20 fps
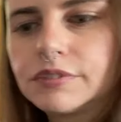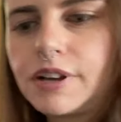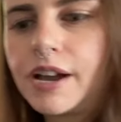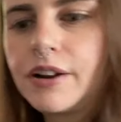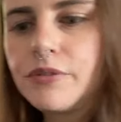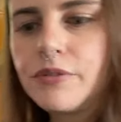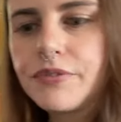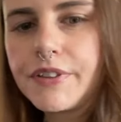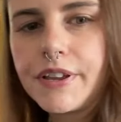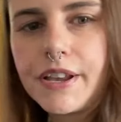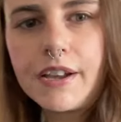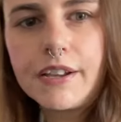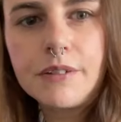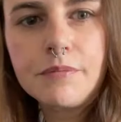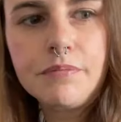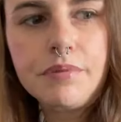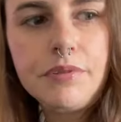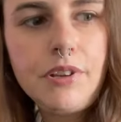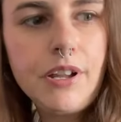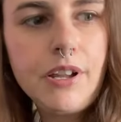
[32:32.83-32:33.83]
I don't think I
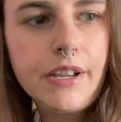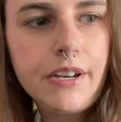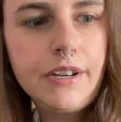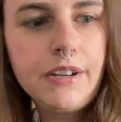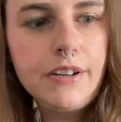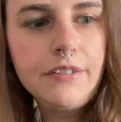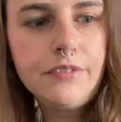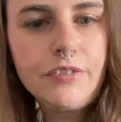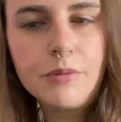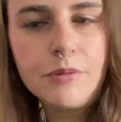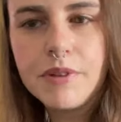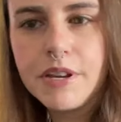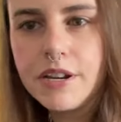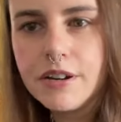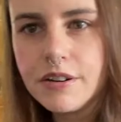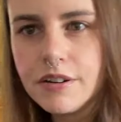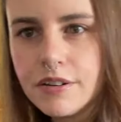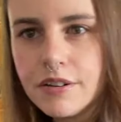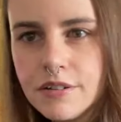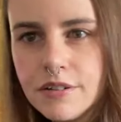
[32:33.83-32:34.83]
can plug it in from
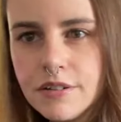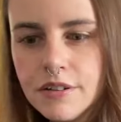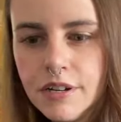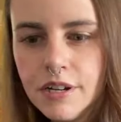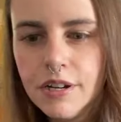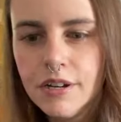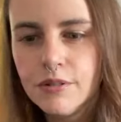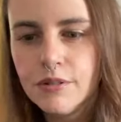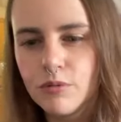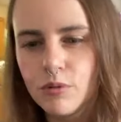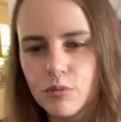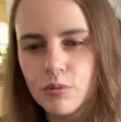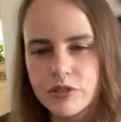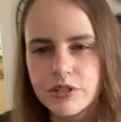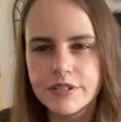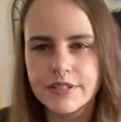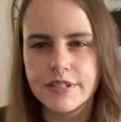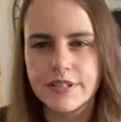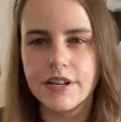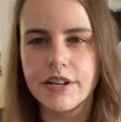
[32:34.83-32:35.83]
here. We'll
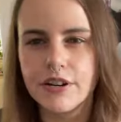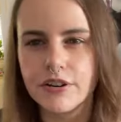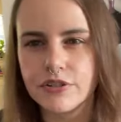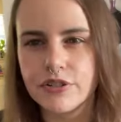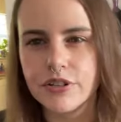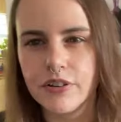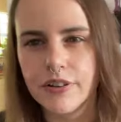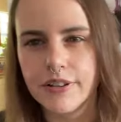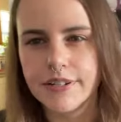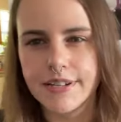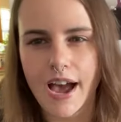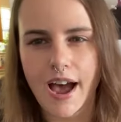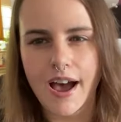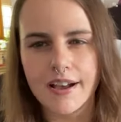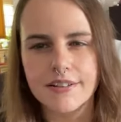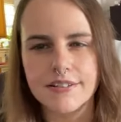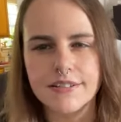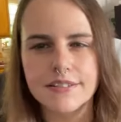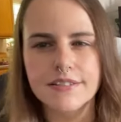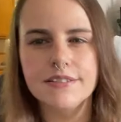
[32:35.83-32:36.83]
just sit here till it
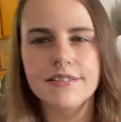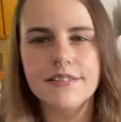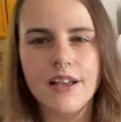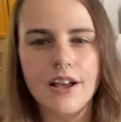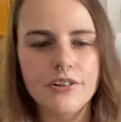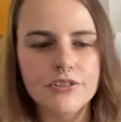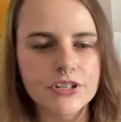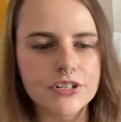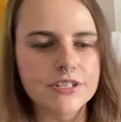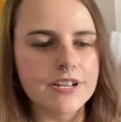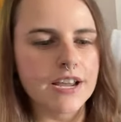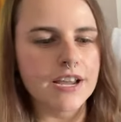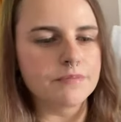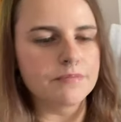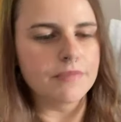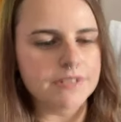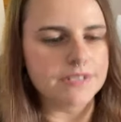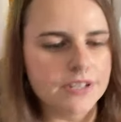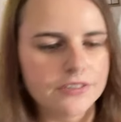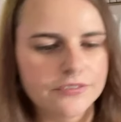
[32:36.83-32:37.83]
dies. I'll just
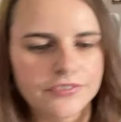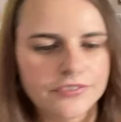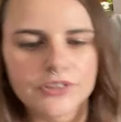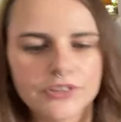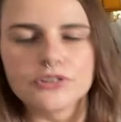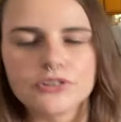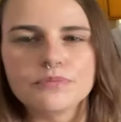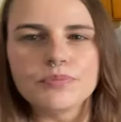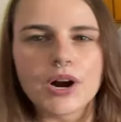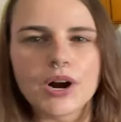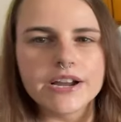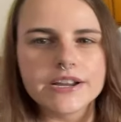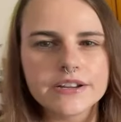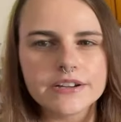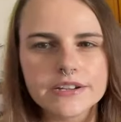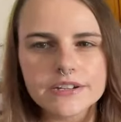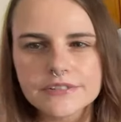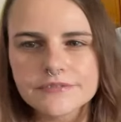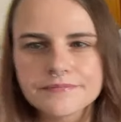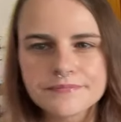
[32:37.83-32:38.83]
take myself a little
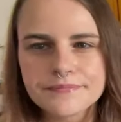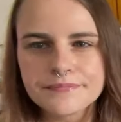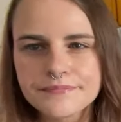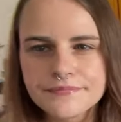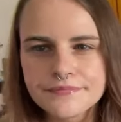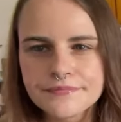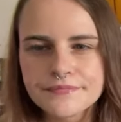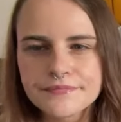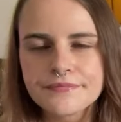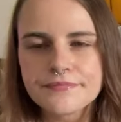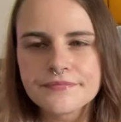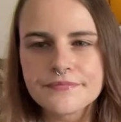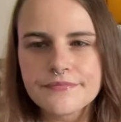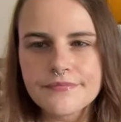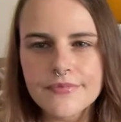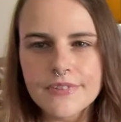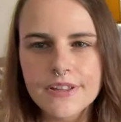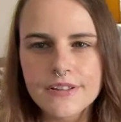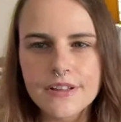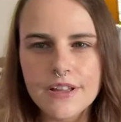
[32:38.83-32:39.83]
break.
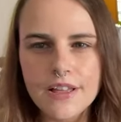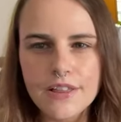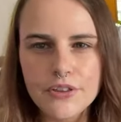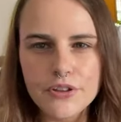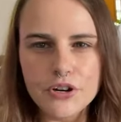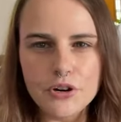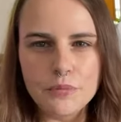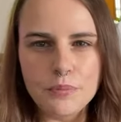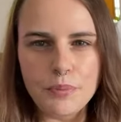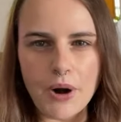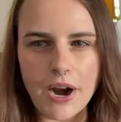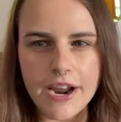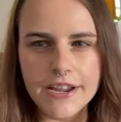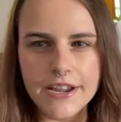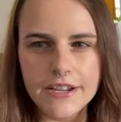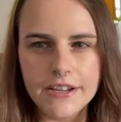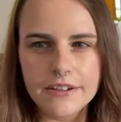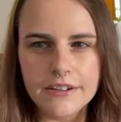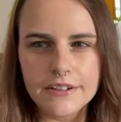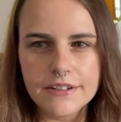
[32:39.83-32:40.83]
A little
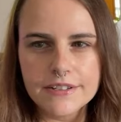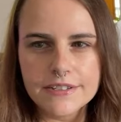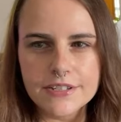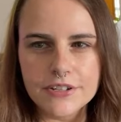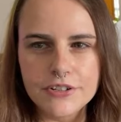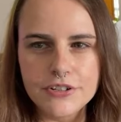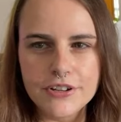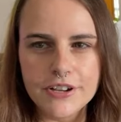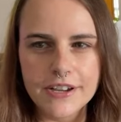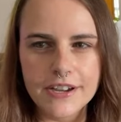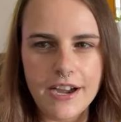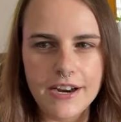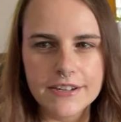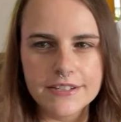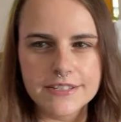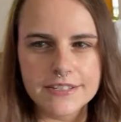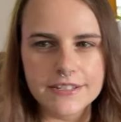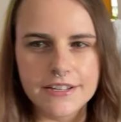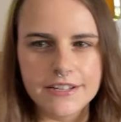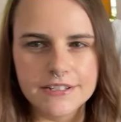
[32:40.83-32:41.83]
break. So you can kind
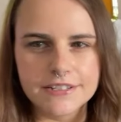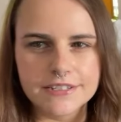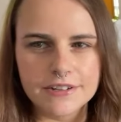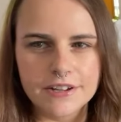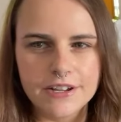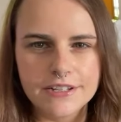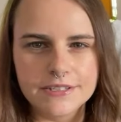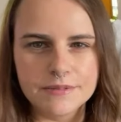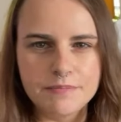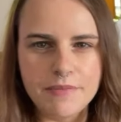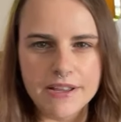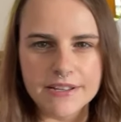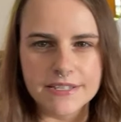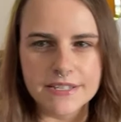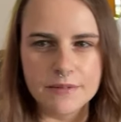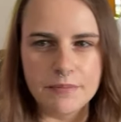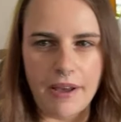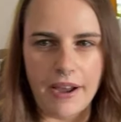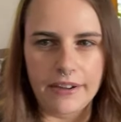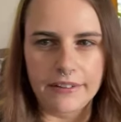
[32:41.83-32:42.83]
of see it's it's
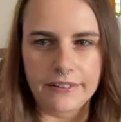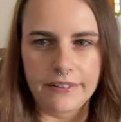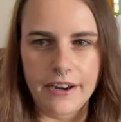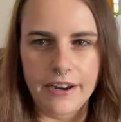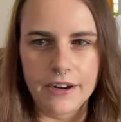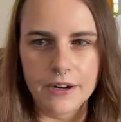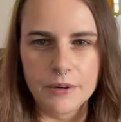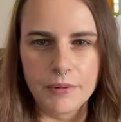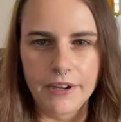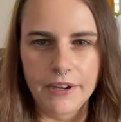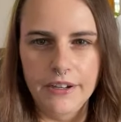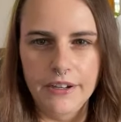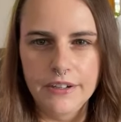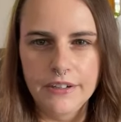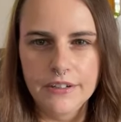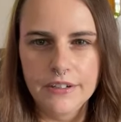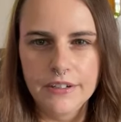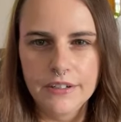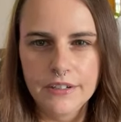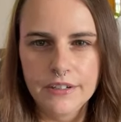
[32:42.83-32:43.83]
messy back there,
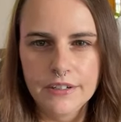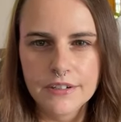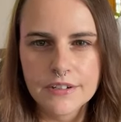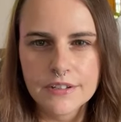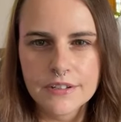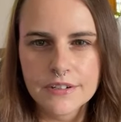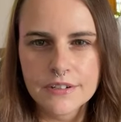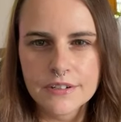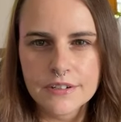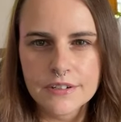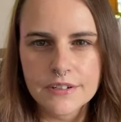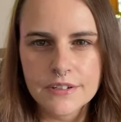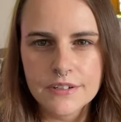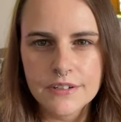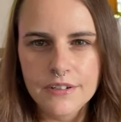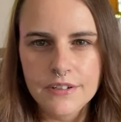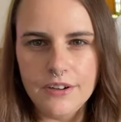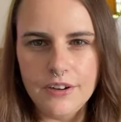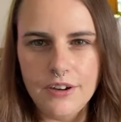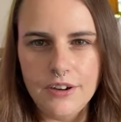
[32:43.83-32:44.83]
but...
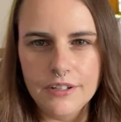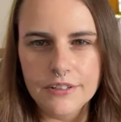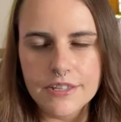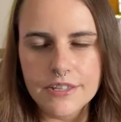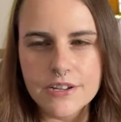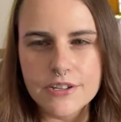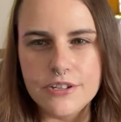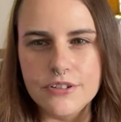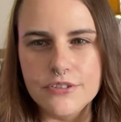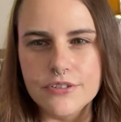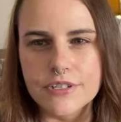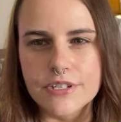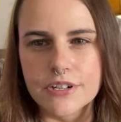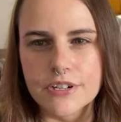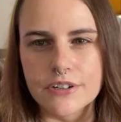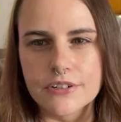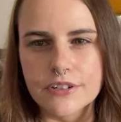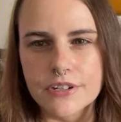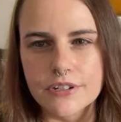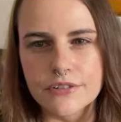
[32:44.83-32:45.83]
oh, thank you,
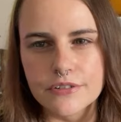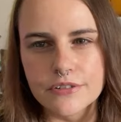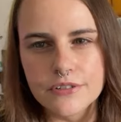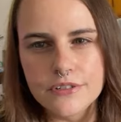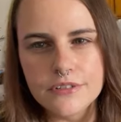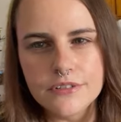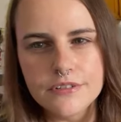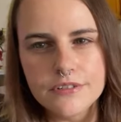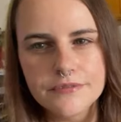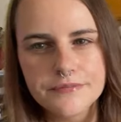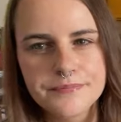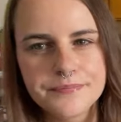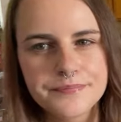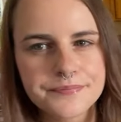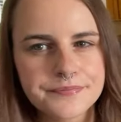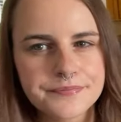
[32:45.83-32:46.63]
Snickerdoodle.